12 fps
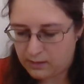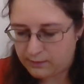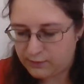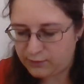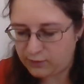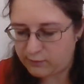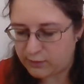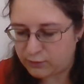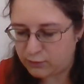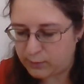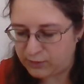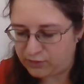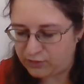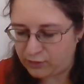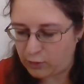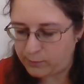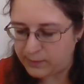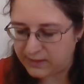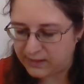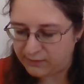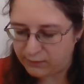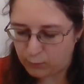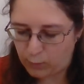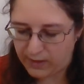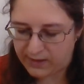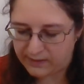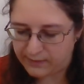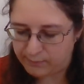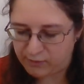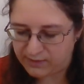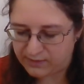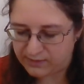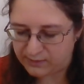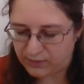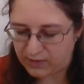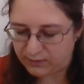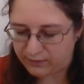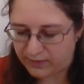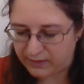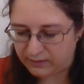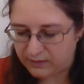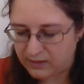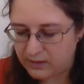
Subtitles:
The sorrow to which she had openly given way in the presence of Delvile,